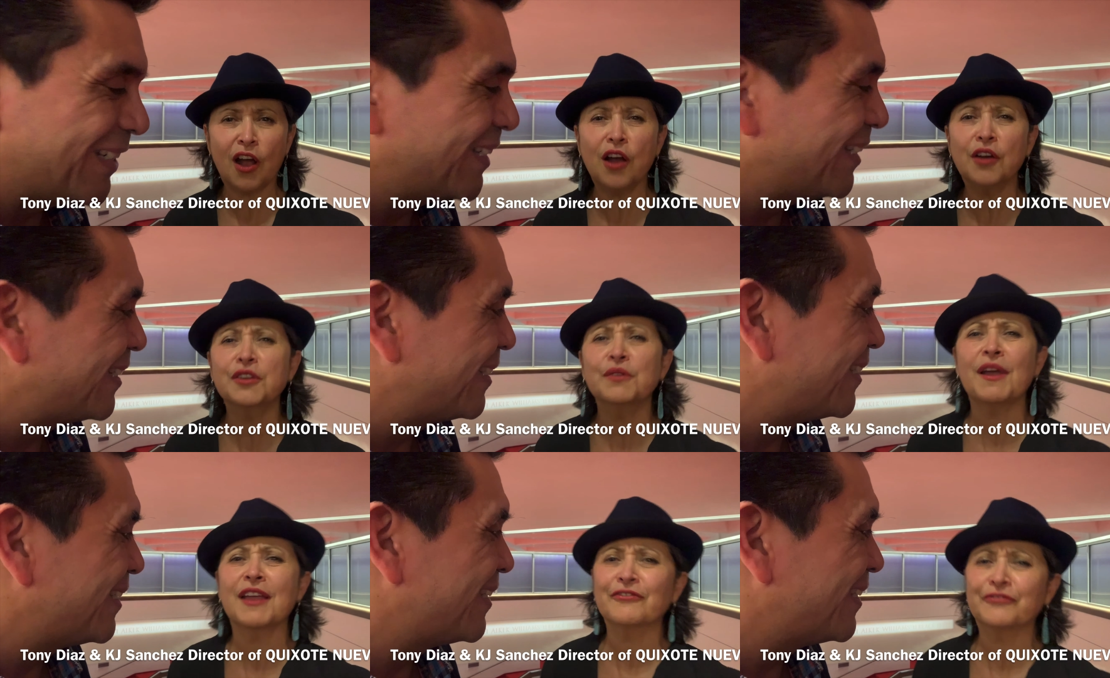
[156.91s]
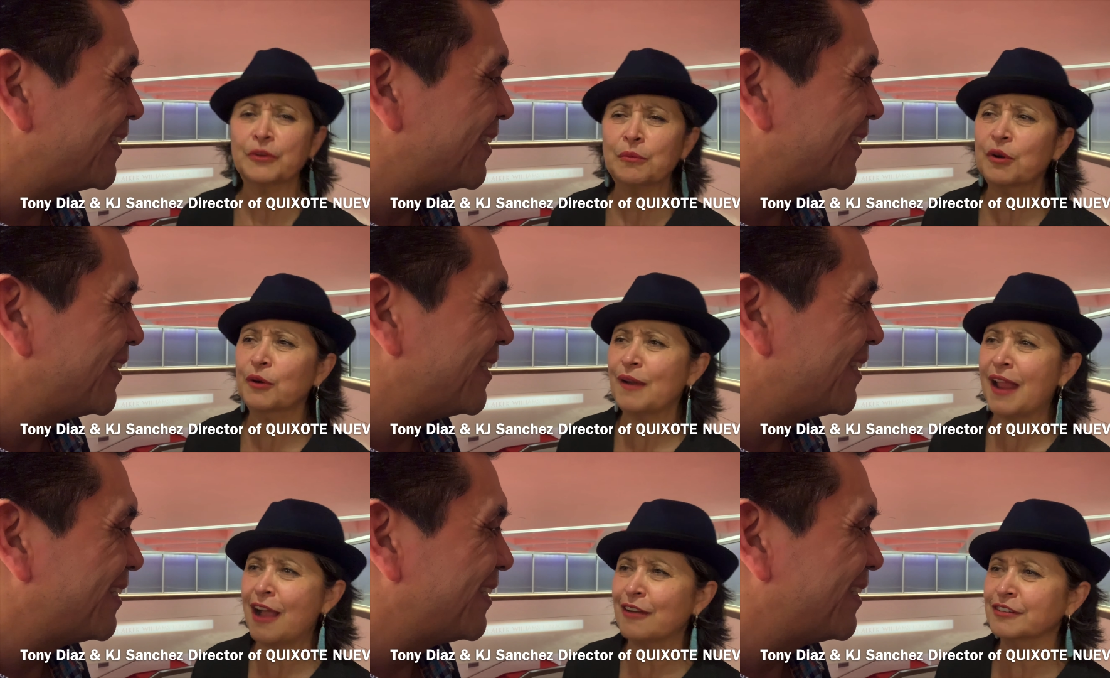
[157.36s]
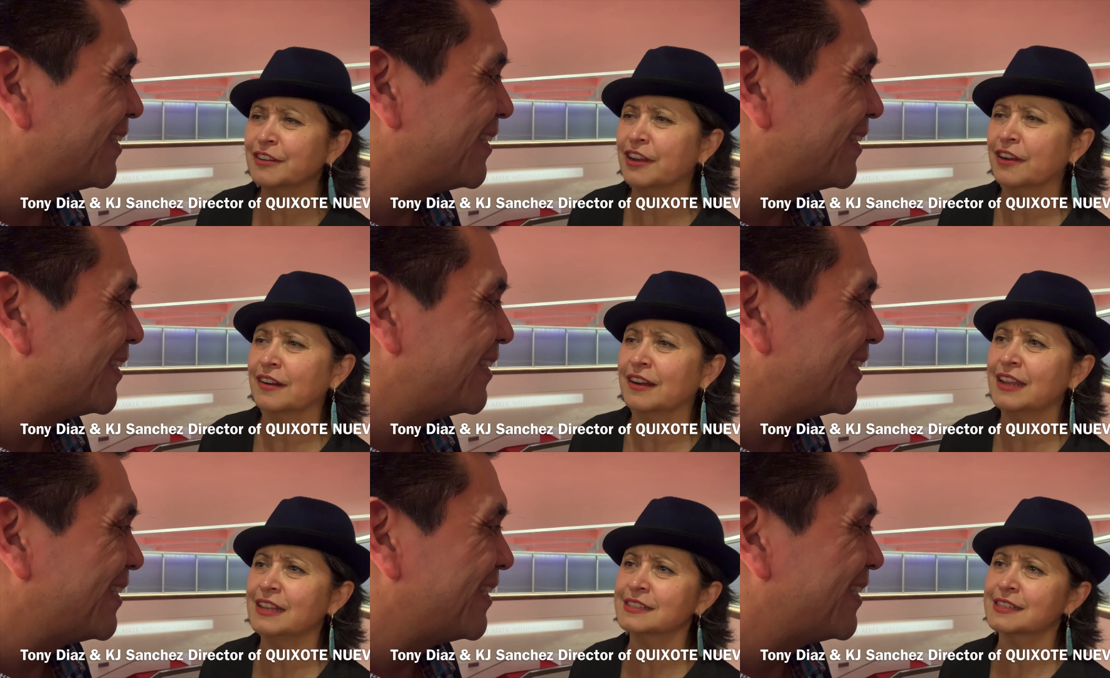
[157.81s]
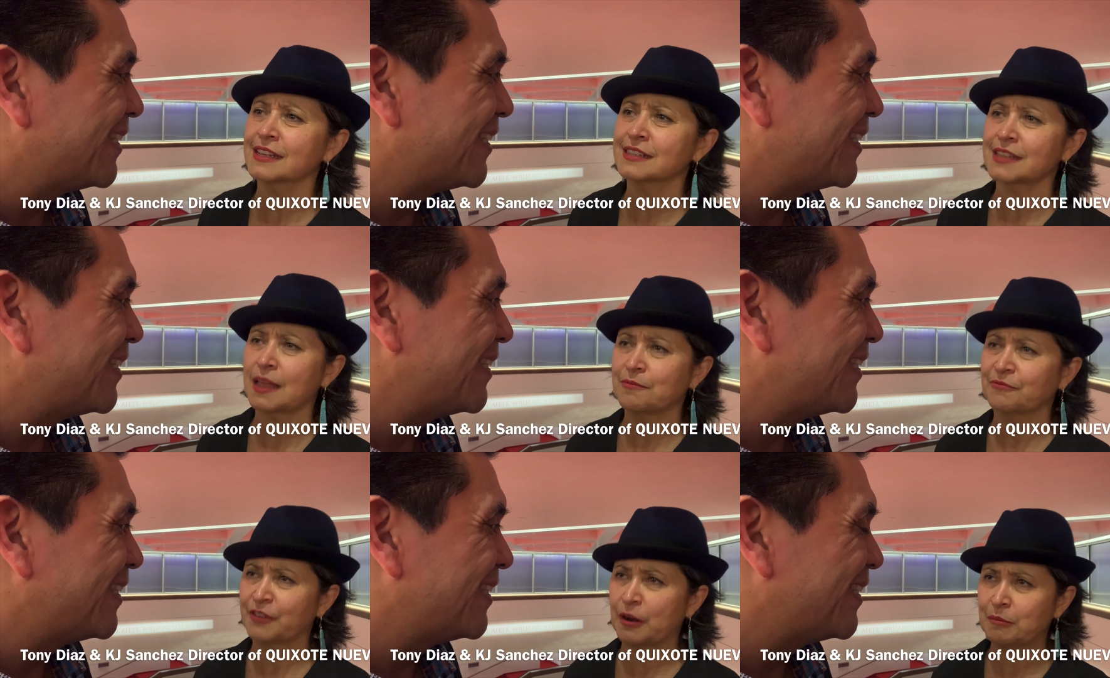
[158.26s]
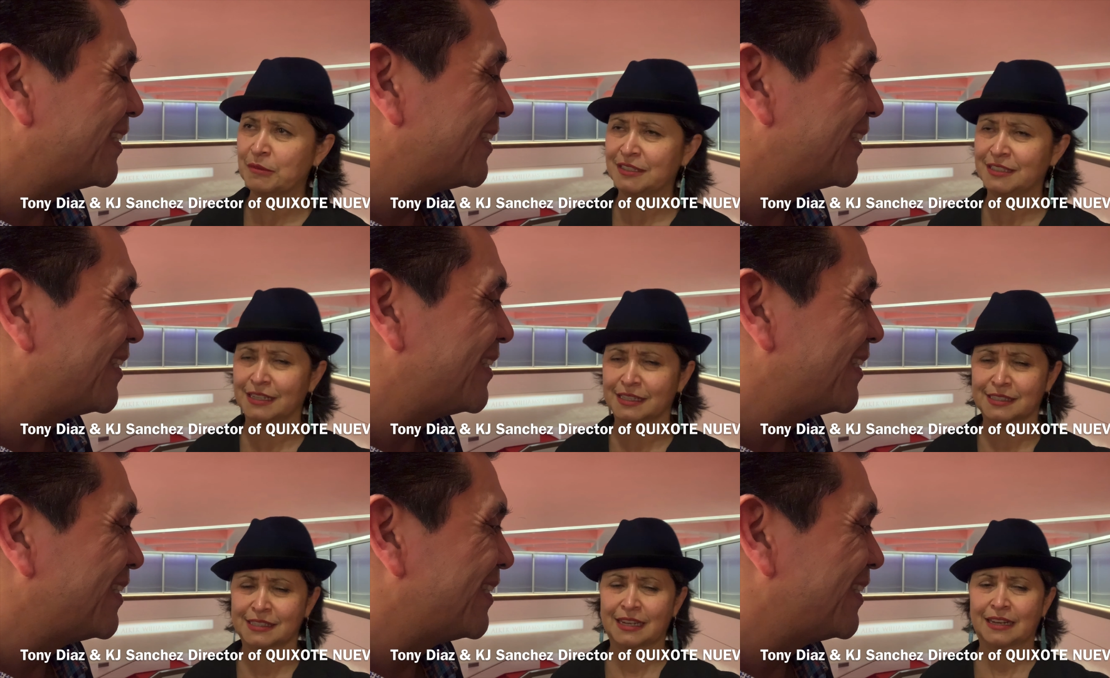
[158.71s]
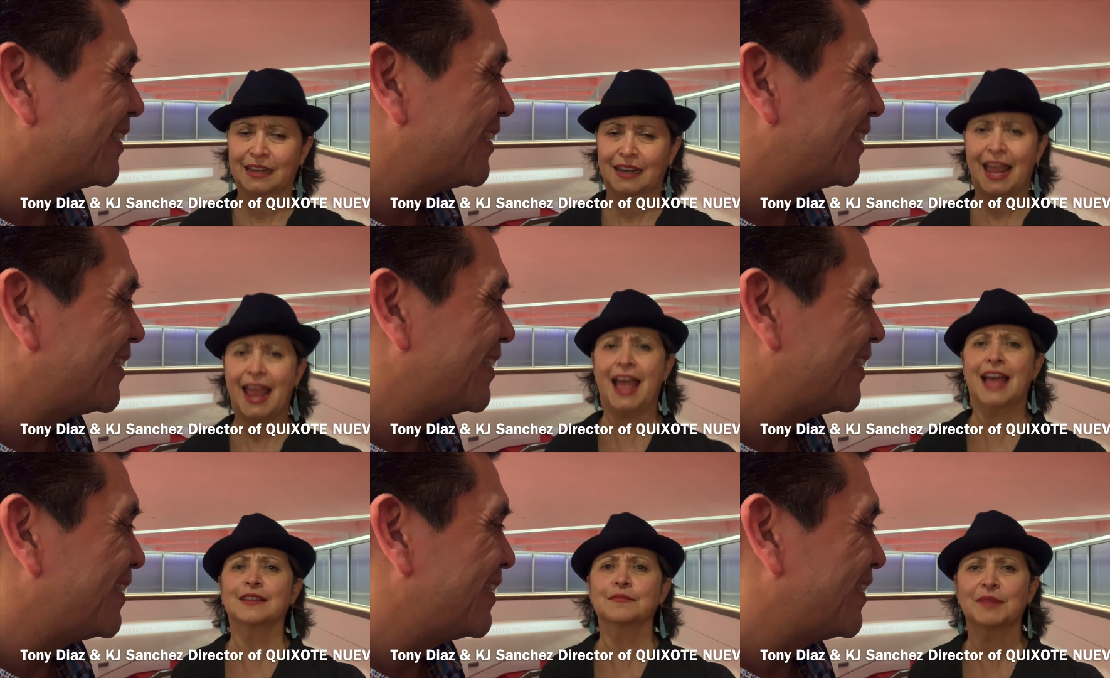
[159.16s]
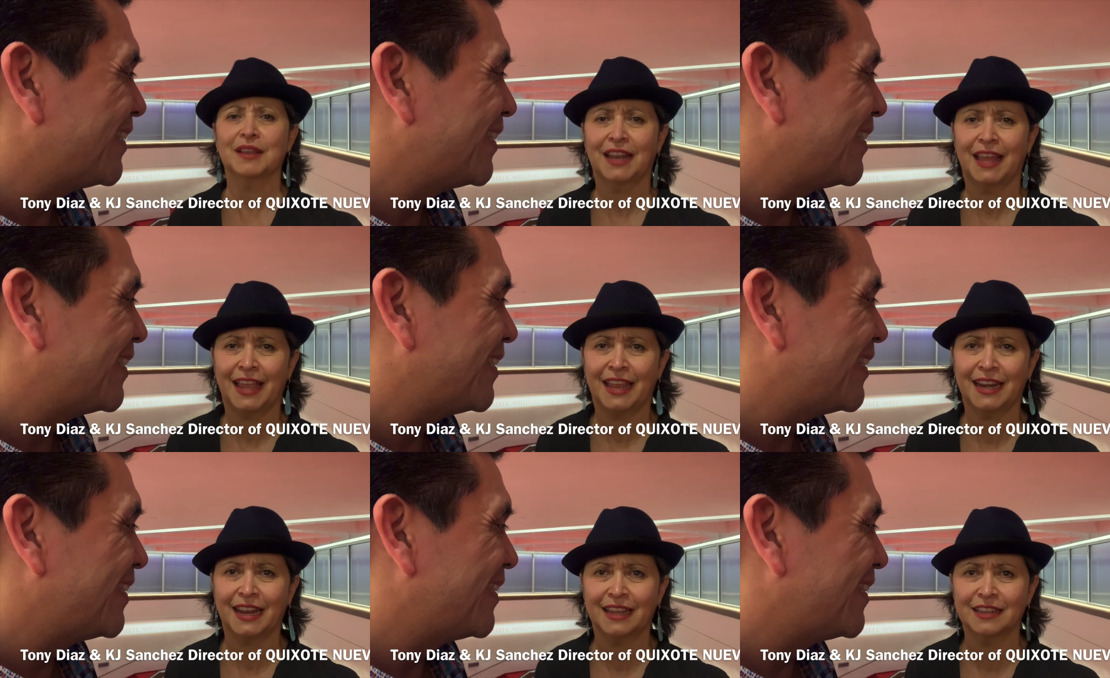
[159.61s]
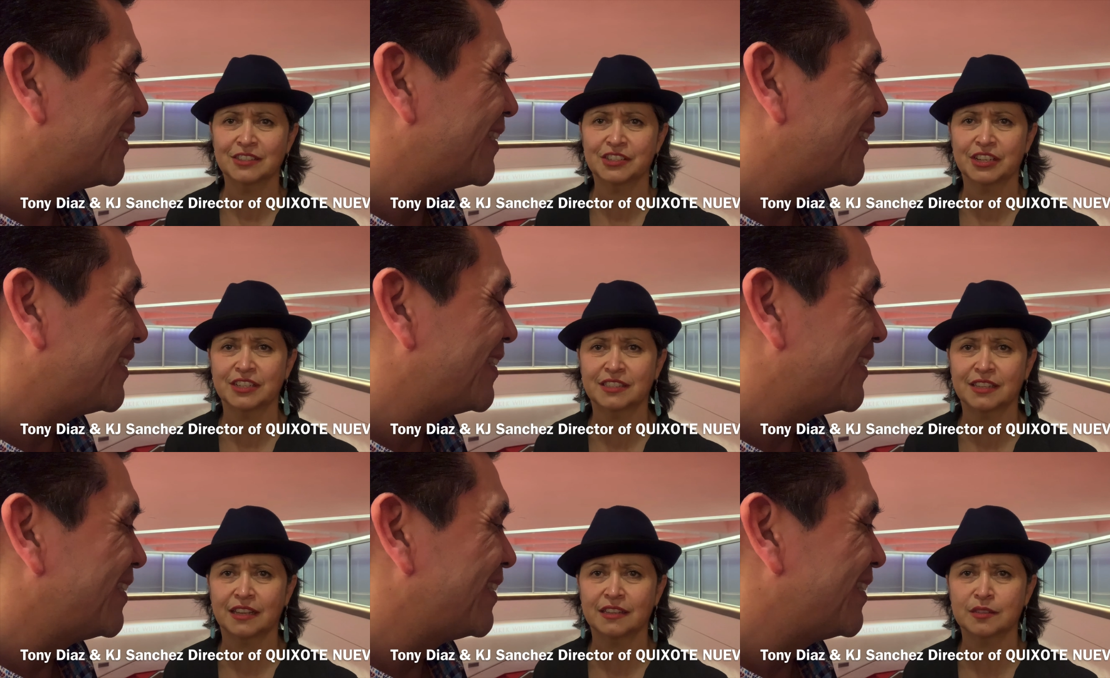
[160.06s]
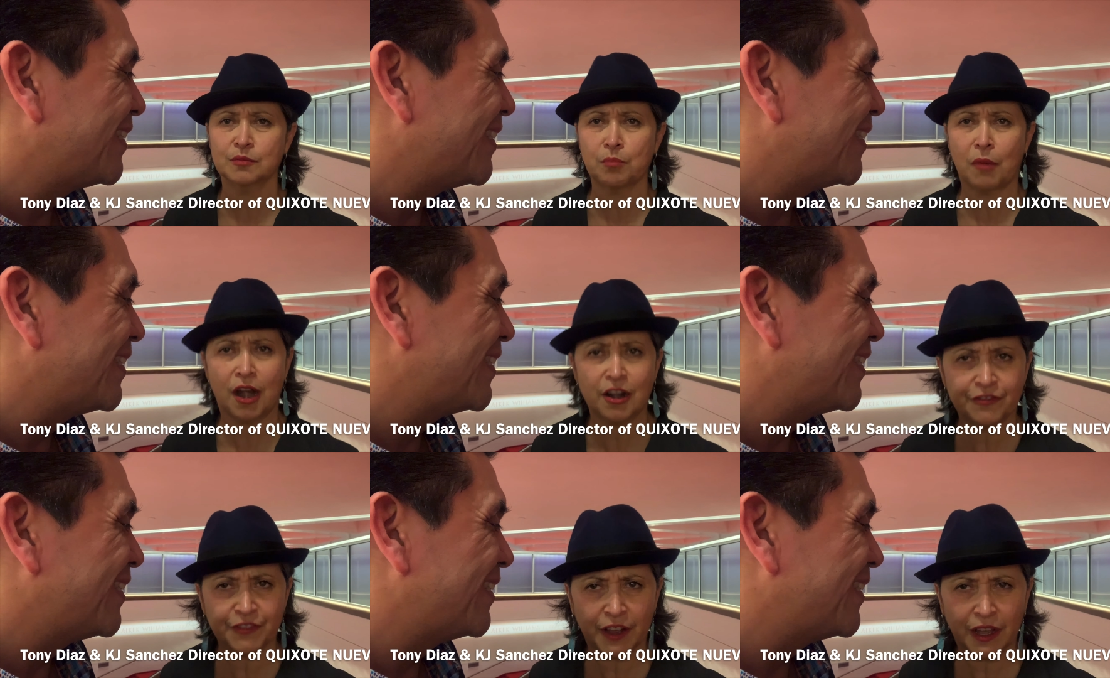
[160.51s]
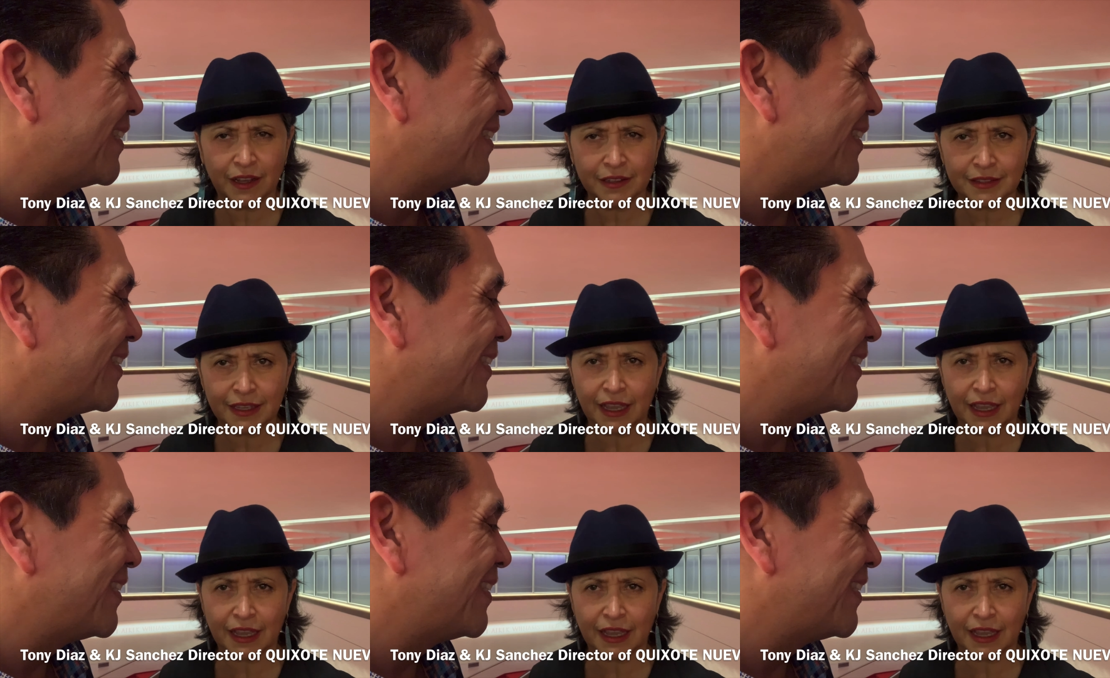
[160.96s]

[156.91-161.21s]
Speaker 1: "Oh, you ain't from around here," and he says, "I'm from a distant land, milady." And she says, "Marfa?